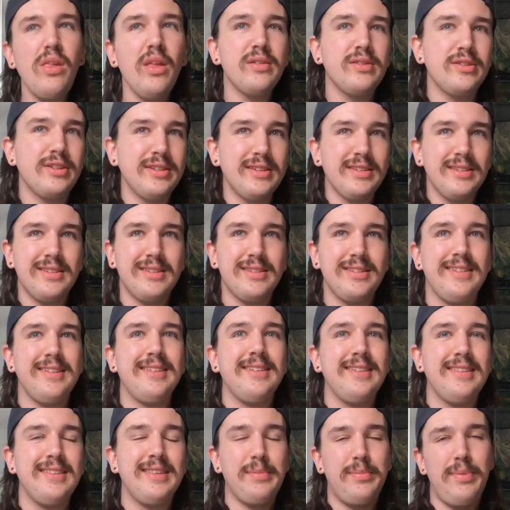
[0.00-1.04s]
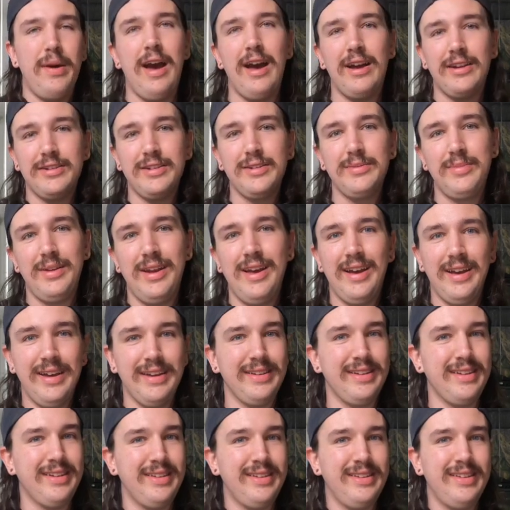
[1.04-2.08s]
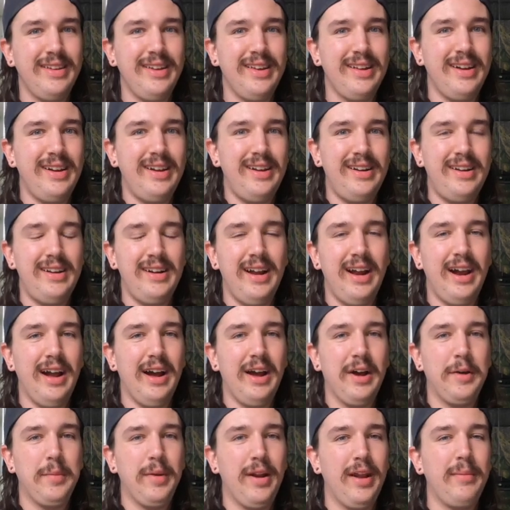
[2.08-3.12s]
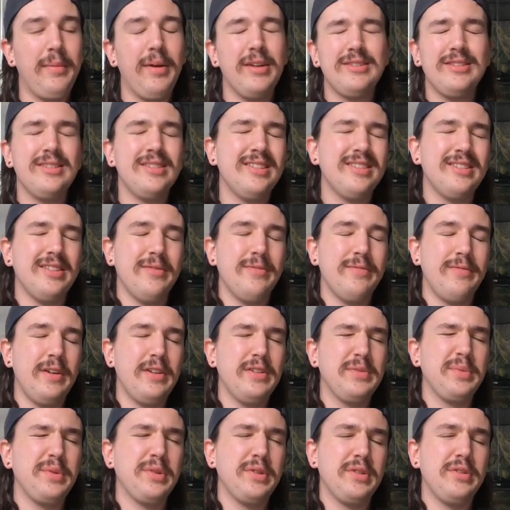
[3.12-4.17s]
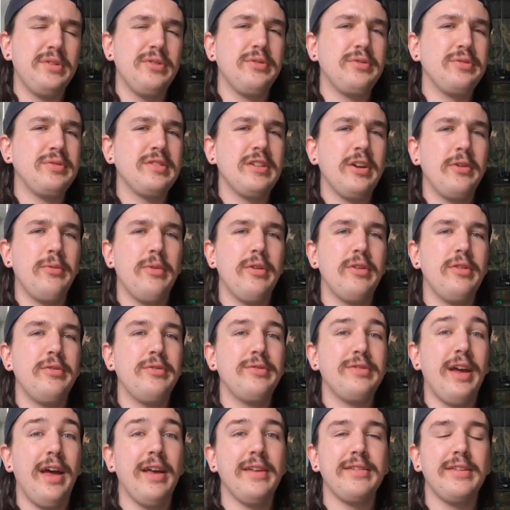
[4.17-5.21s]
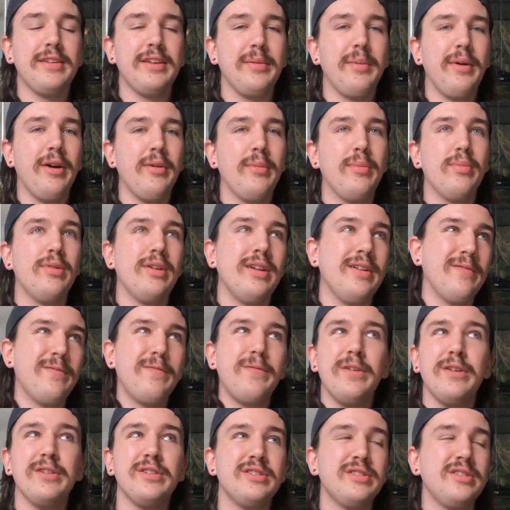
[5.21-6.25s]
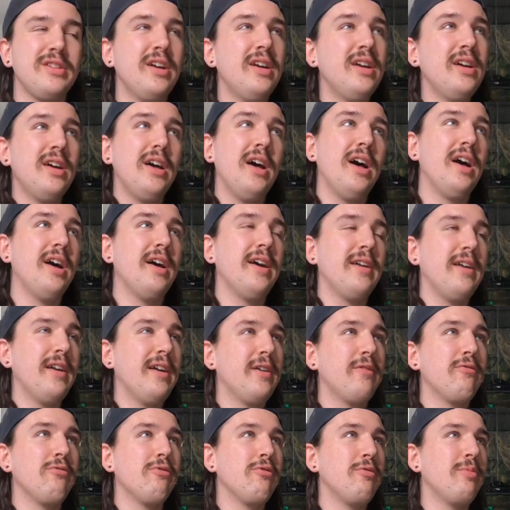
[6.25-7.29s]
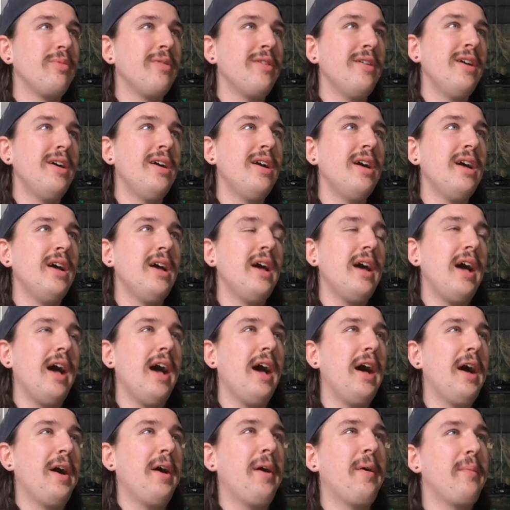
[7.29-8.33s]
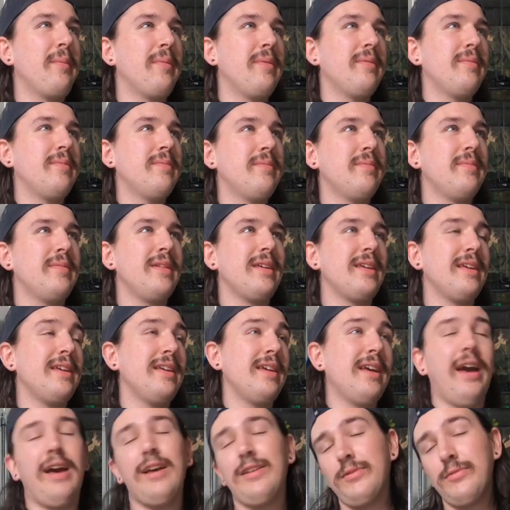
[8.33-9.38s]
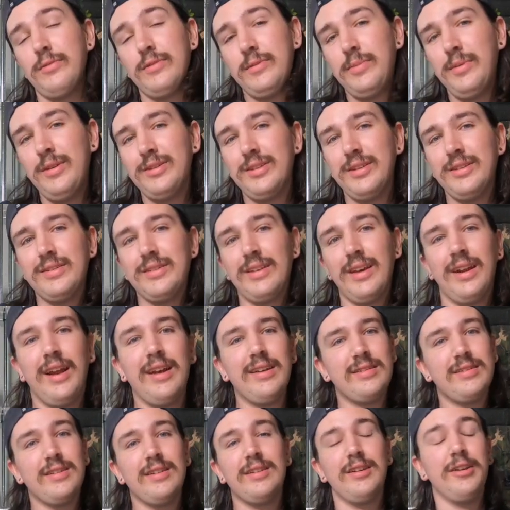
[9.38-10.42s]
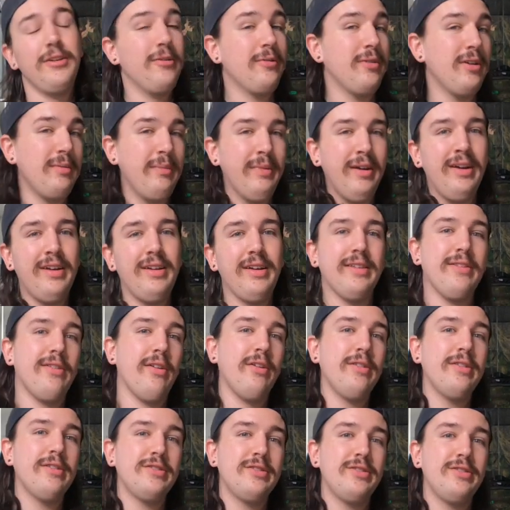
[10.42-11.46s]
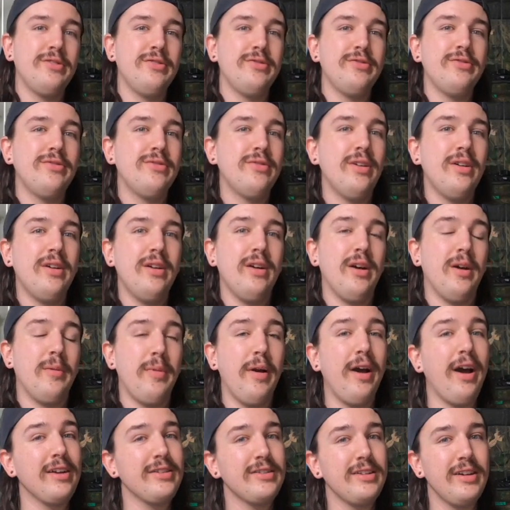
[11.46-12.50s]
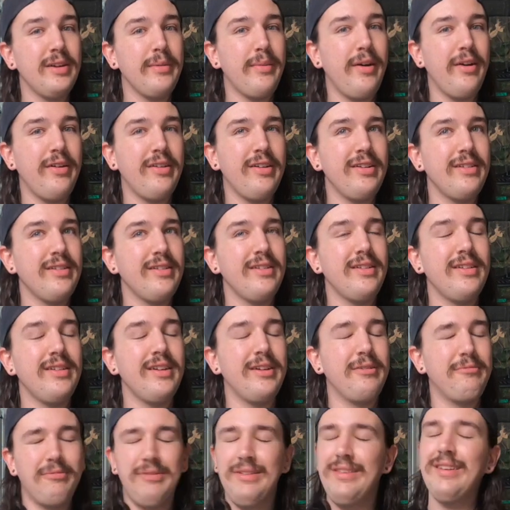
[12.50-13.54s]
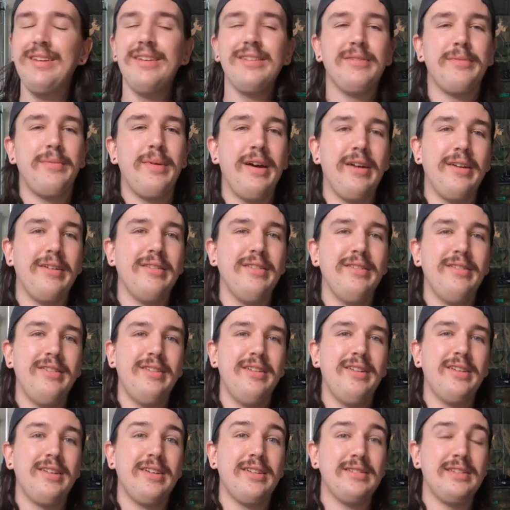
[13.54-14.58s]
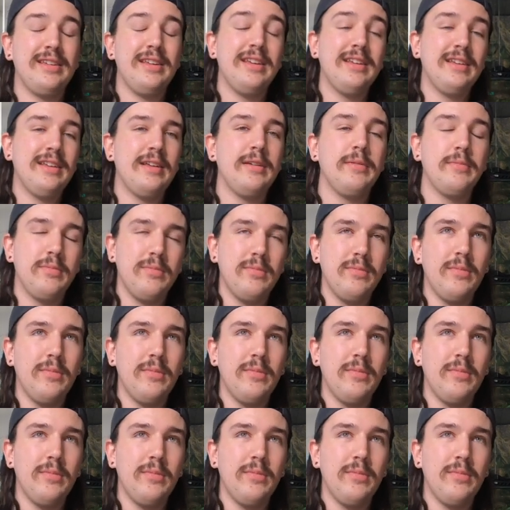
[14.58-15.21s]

just the passion behind it. And I mentioned this on Facebook to someone who was asking about breeding fish in a group. He asked what species, and I said, you know what, man, as long as you are passionate about it, it really doesn't matter. Because let me